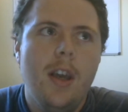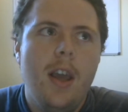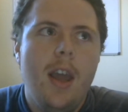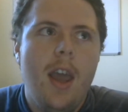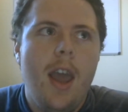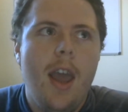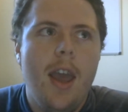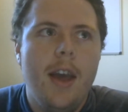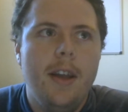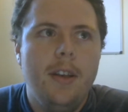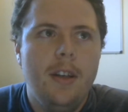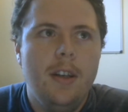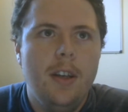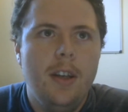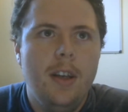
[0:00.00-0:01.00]

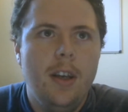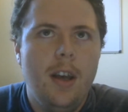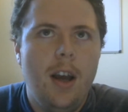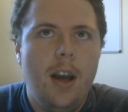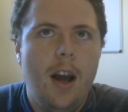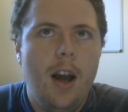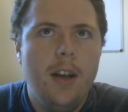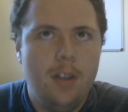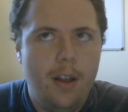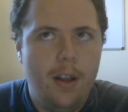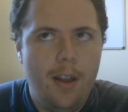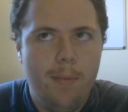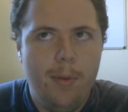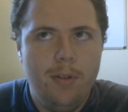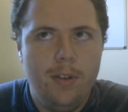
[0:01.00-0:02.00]
And I saw
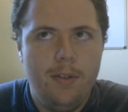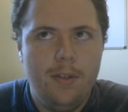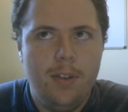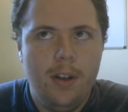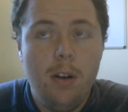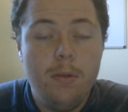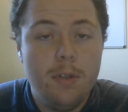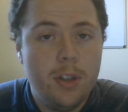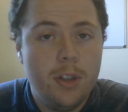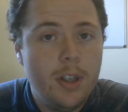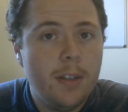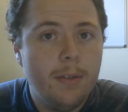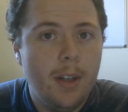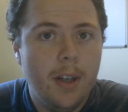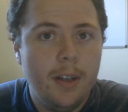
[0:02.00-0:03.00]
that post and I was like, "Oh
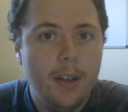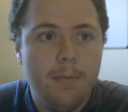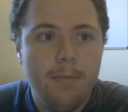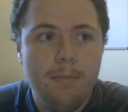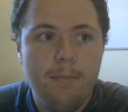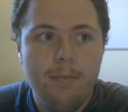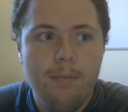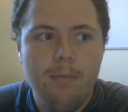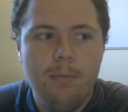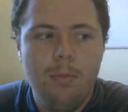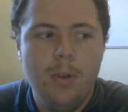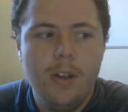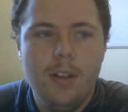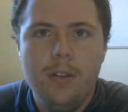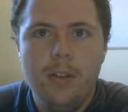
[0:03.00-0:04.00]
shit! Like,
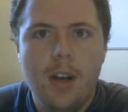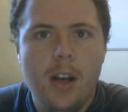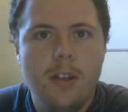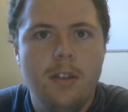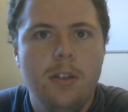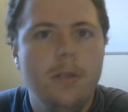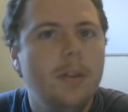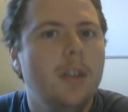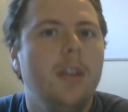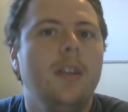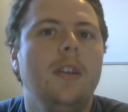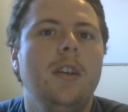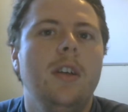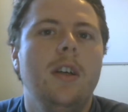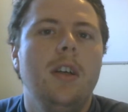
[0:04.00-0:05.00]
what are you guys doing?"
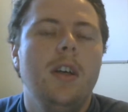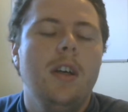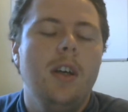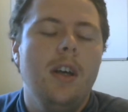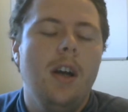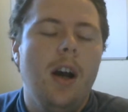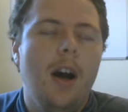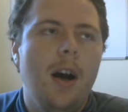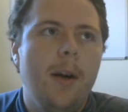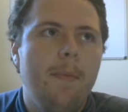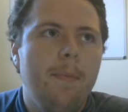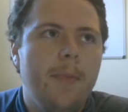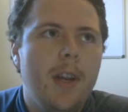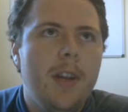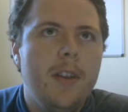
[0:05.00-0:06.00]

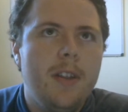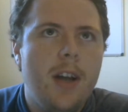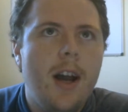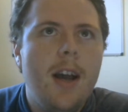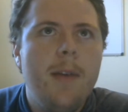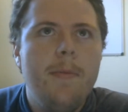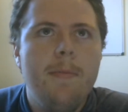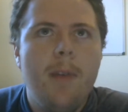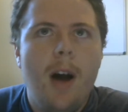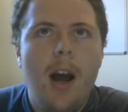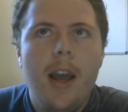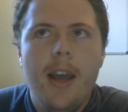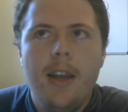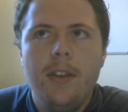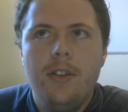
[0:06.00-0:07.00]
And at the time,
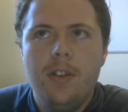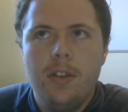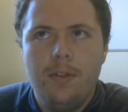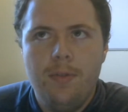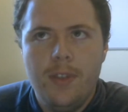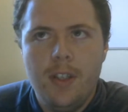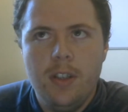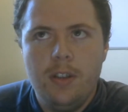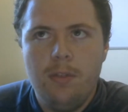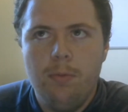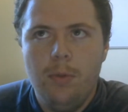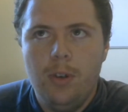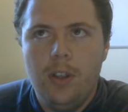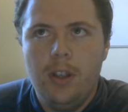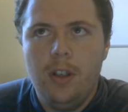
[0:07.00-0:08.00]
I had just finished
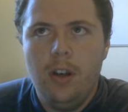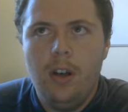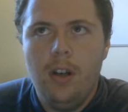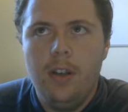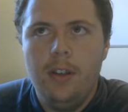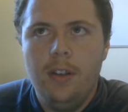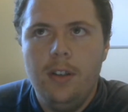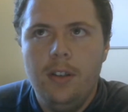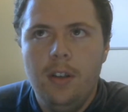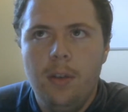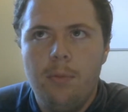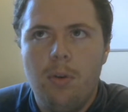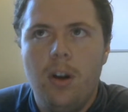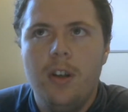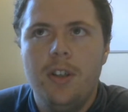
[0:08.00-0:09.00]
working on a
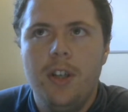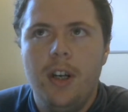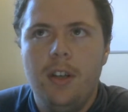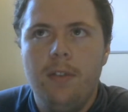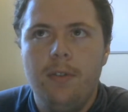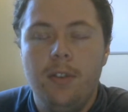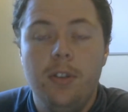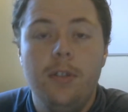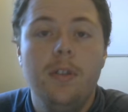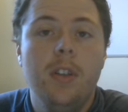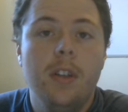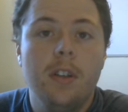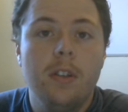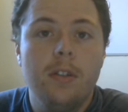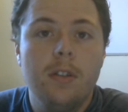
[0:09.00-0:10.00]
project for 2
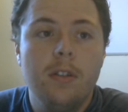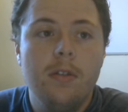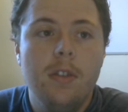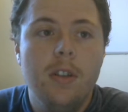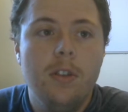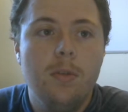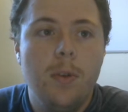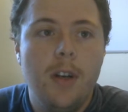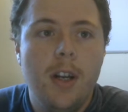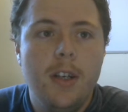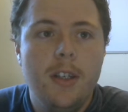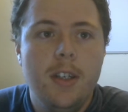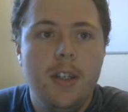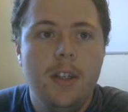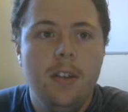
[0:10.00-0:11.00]
years. In
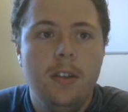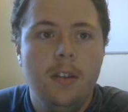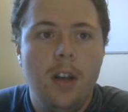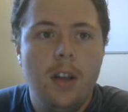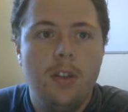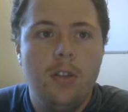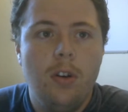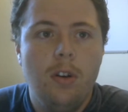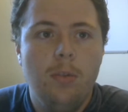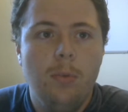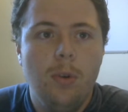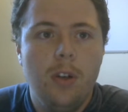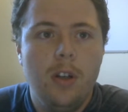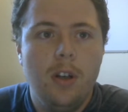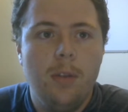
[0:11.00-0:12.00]
2019, I started
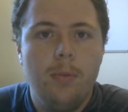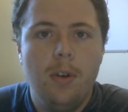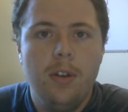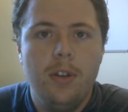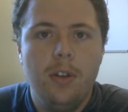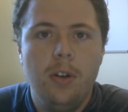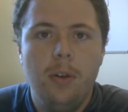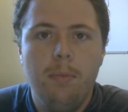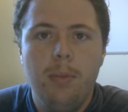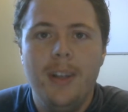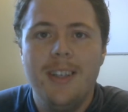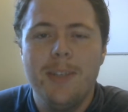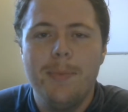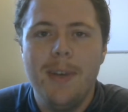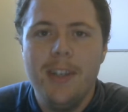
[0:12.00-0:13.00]
working on a project called
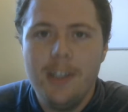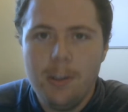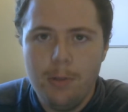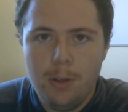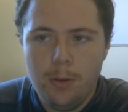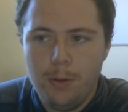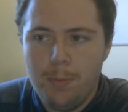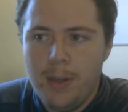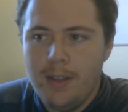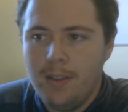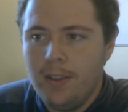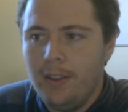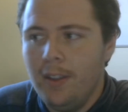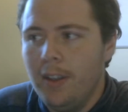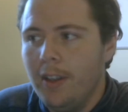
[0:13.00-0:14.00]
PlaySpace, which was
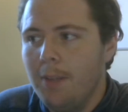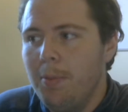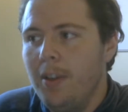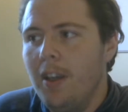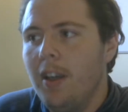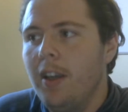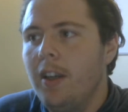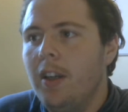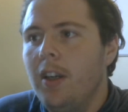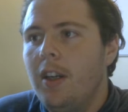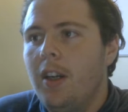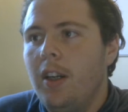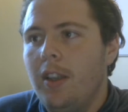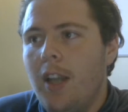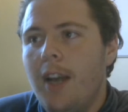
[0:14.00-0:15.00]
basically going to be
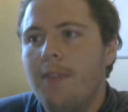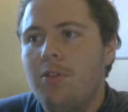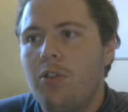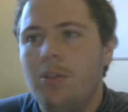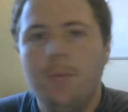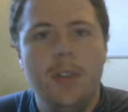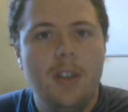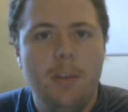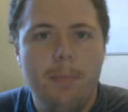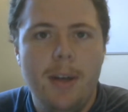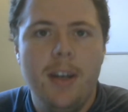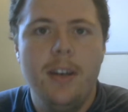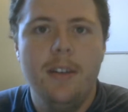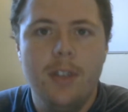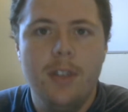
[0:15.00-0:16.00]
a live streaming
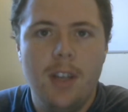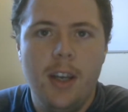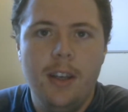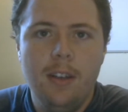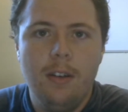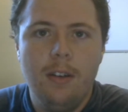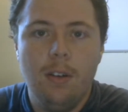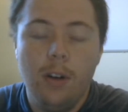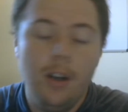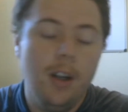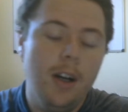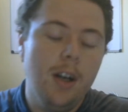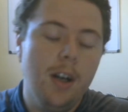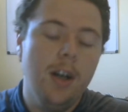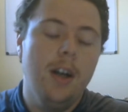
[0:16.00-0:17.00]
competitive site, or
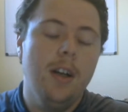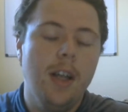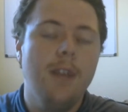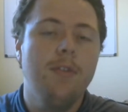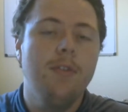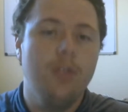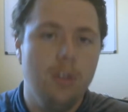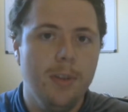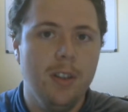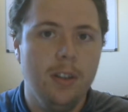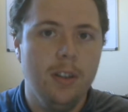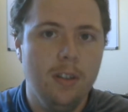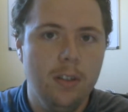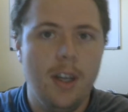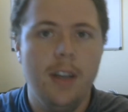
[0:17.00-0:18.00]
a live streaming
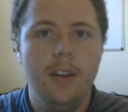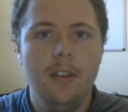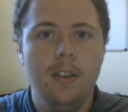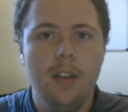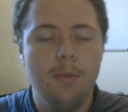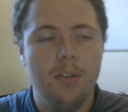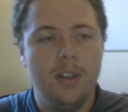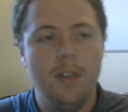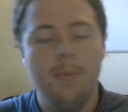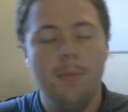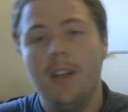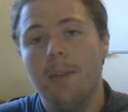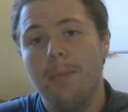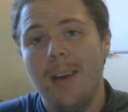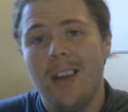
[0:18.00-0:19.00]
site that was going to be a
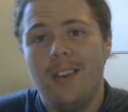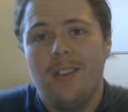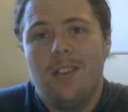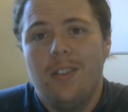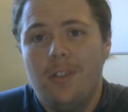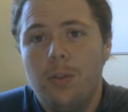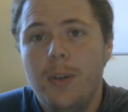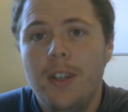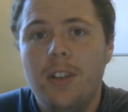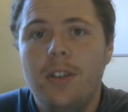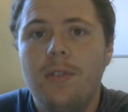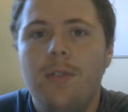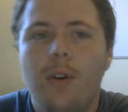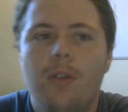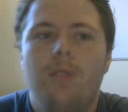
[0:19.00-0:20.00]
competitor to Twitch,
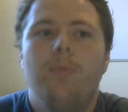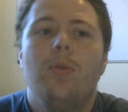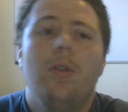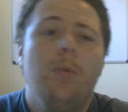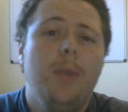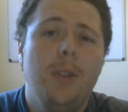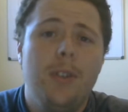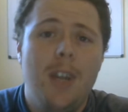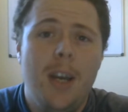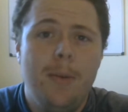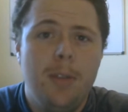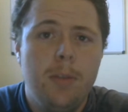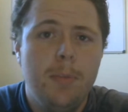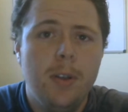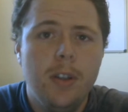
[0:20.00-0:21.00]
focused more on real time
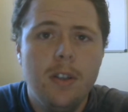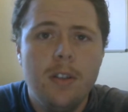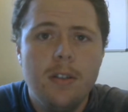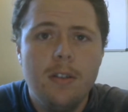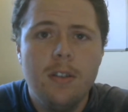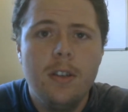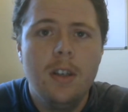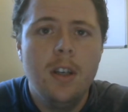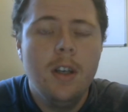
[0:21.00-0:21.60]
experiences.